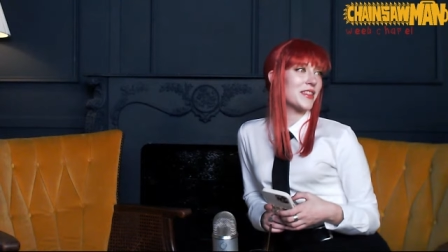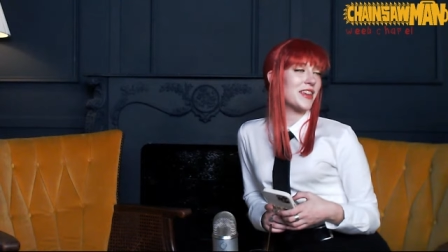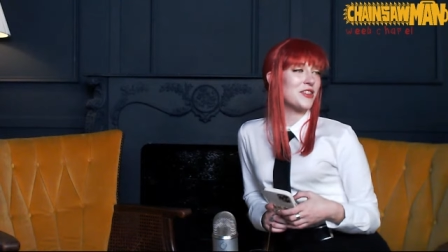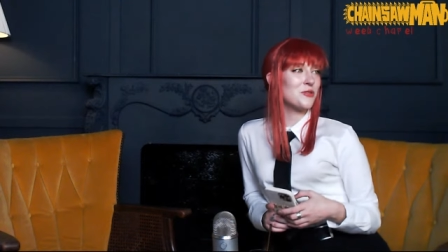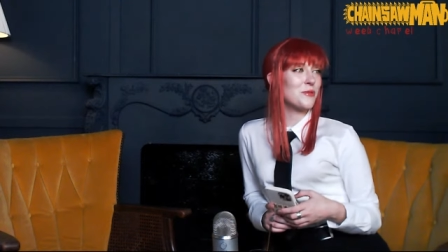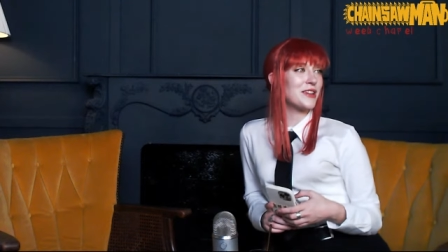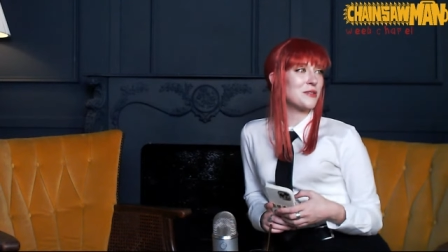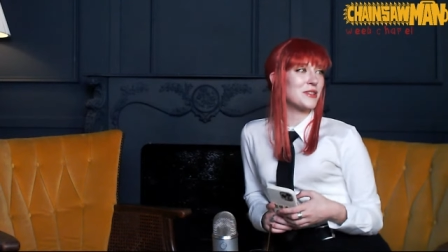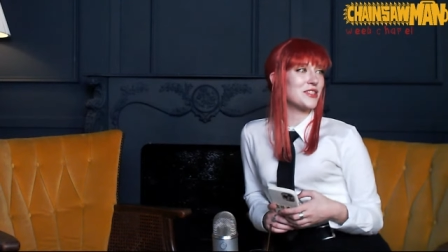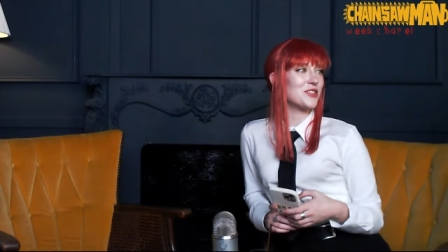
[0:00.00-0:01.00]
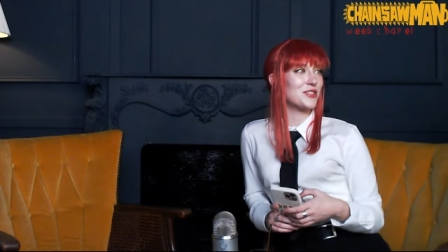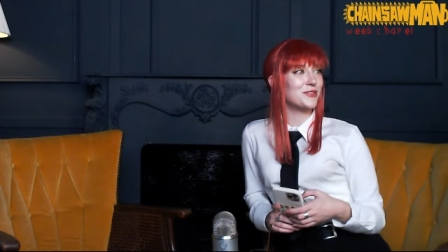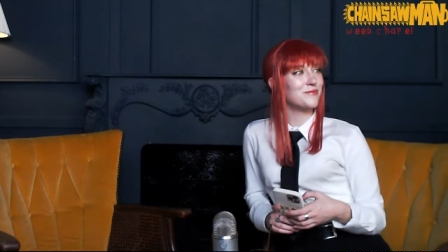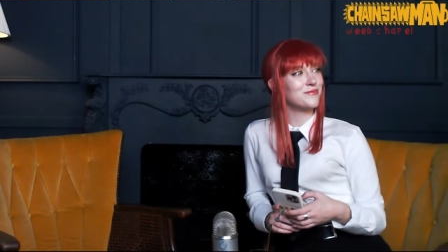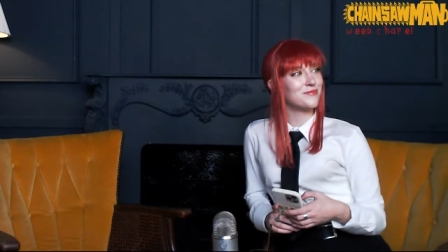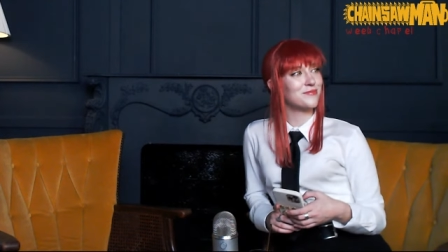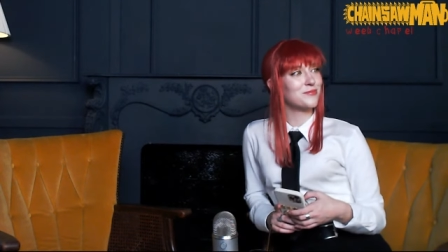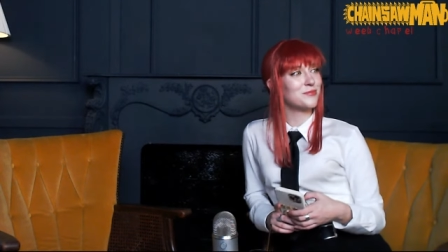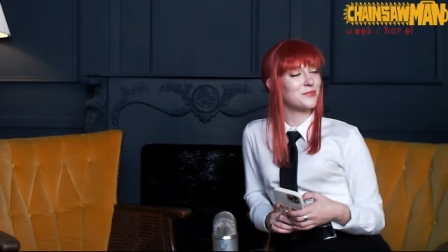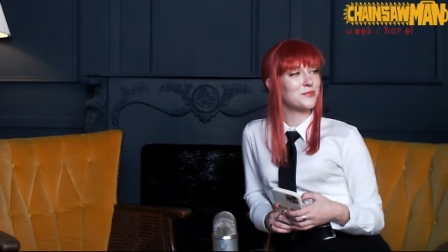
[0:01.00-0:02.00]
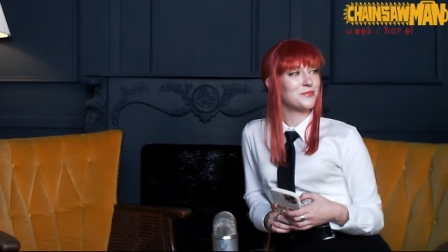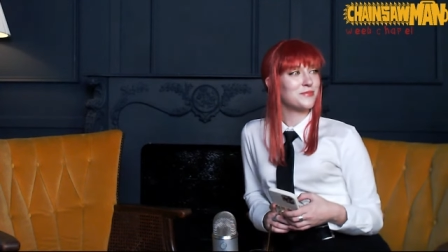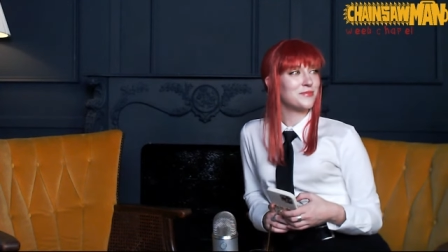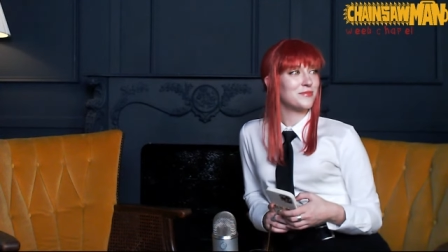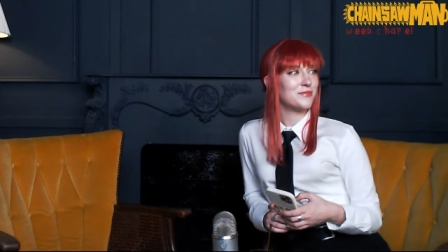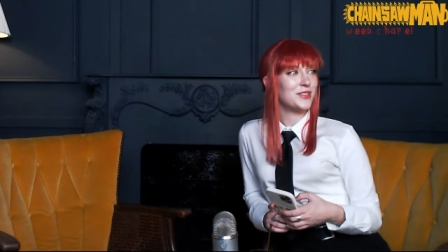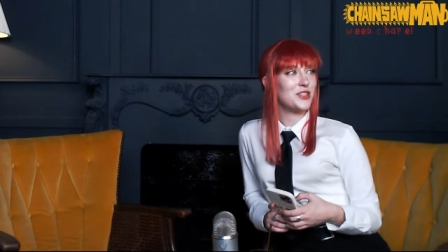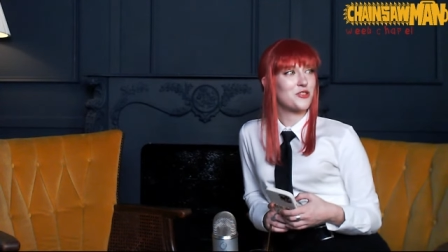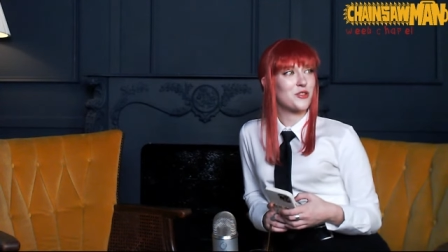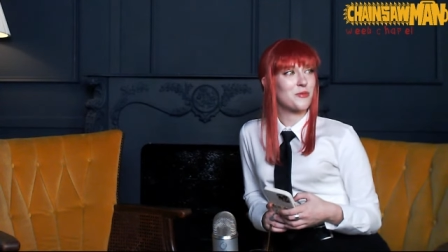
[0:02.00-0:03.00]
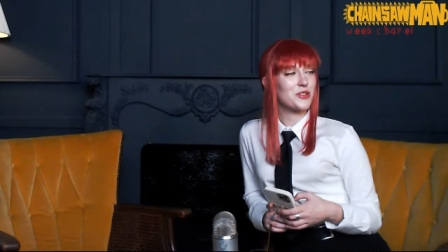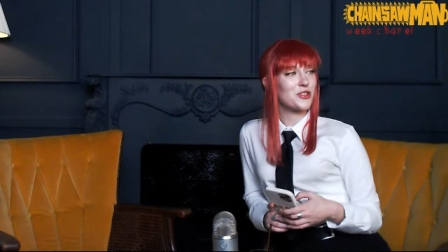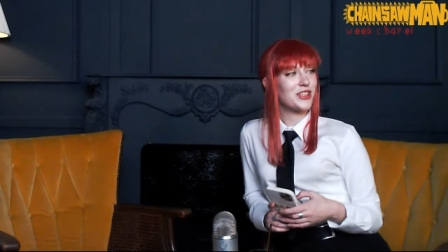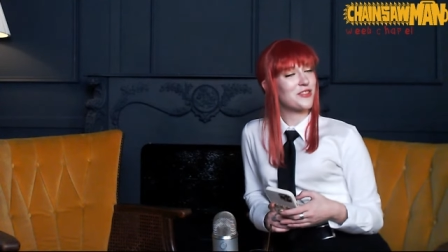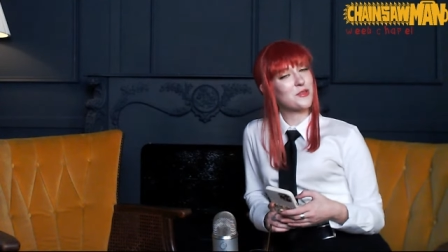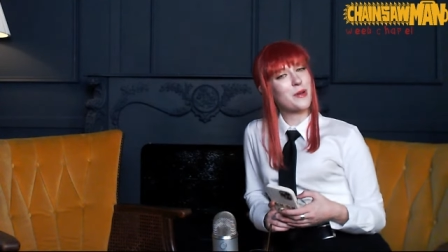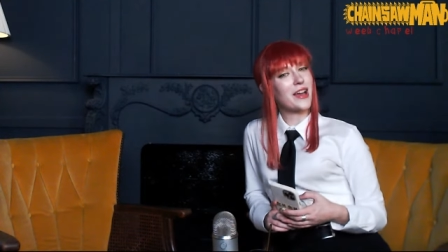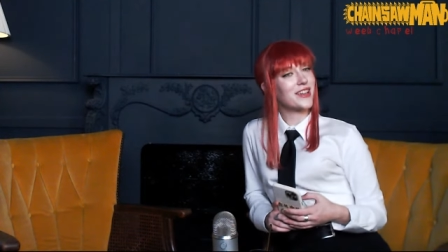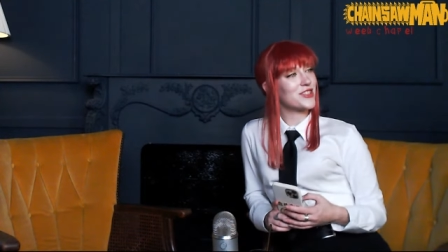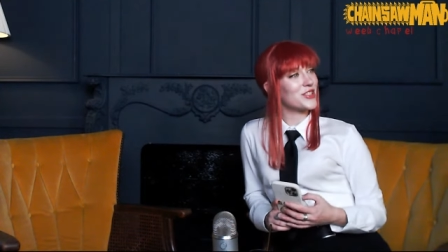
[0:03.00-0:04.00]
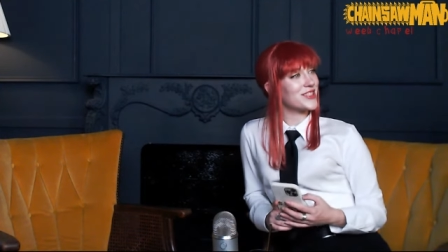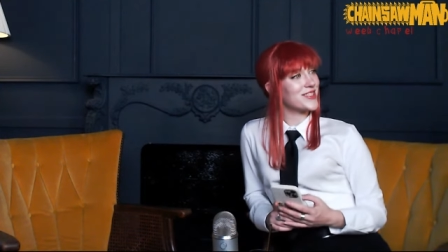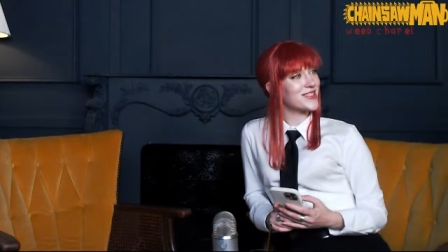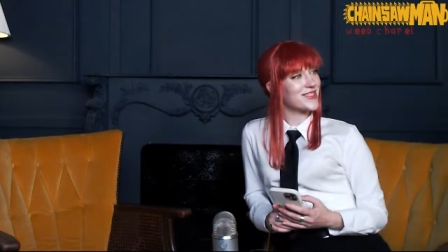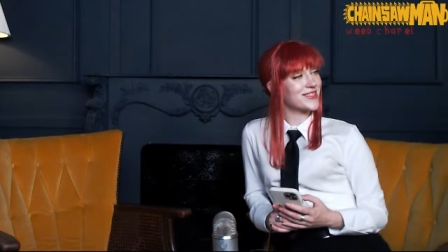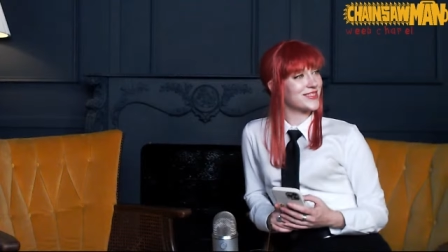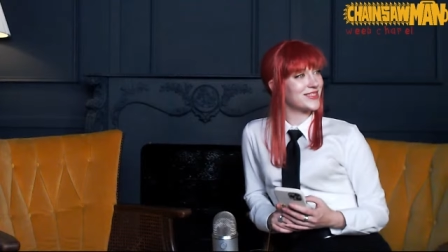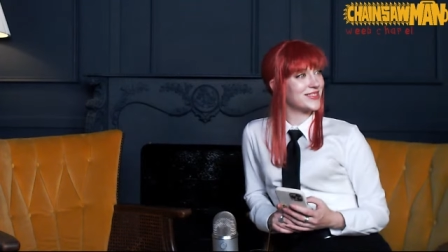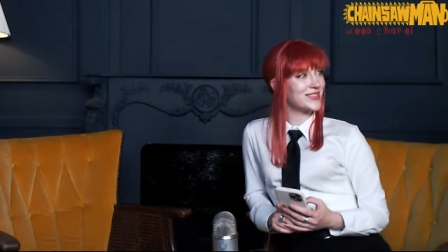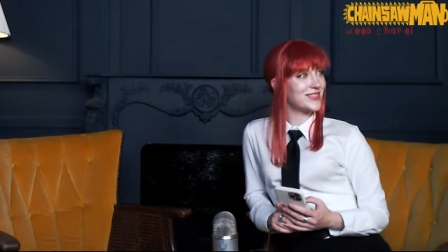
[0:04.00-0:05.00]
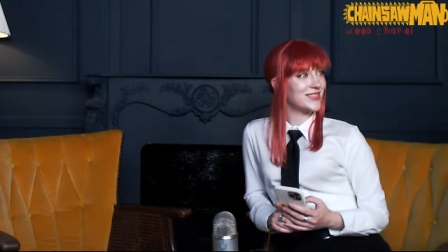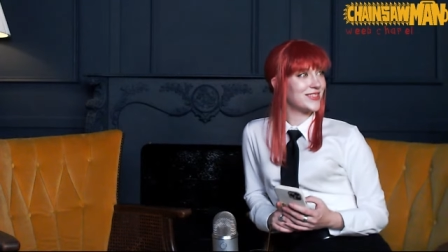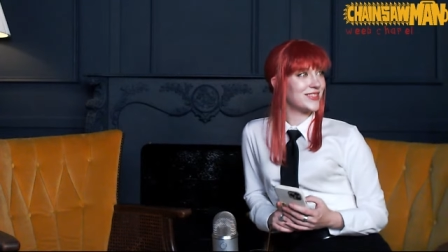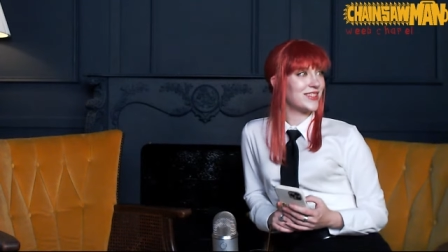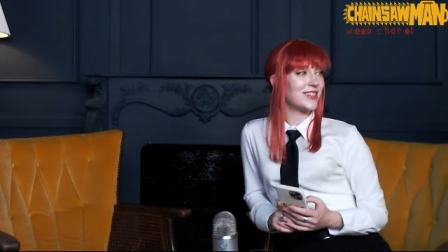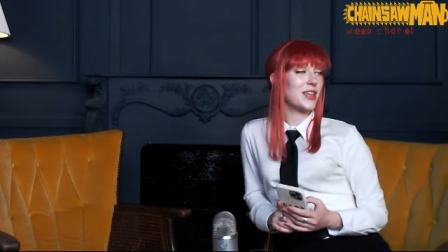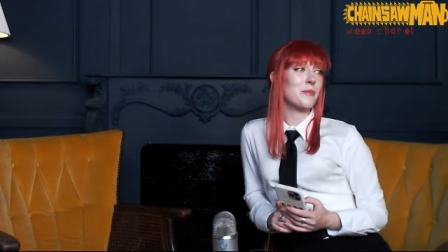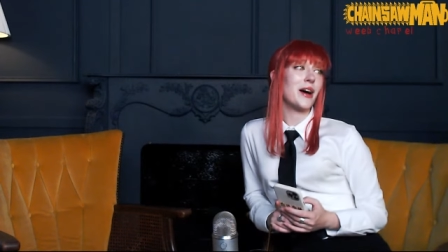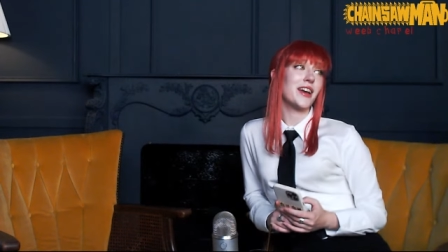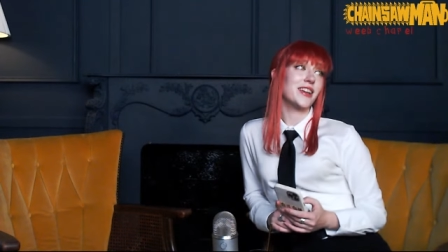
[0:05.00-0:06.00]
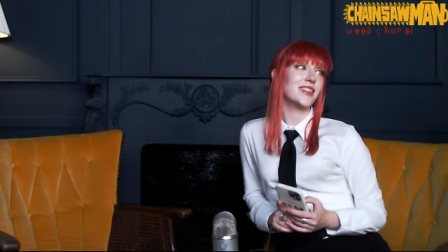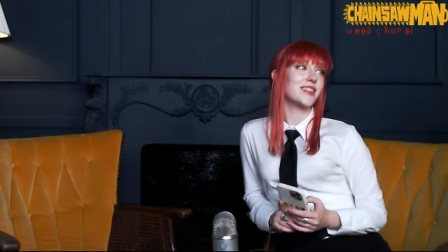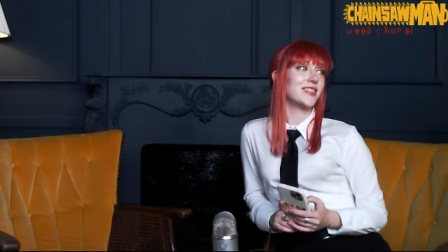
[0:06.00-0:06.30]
Thank you, Random Intern. Enjoy returning those packages. They bite.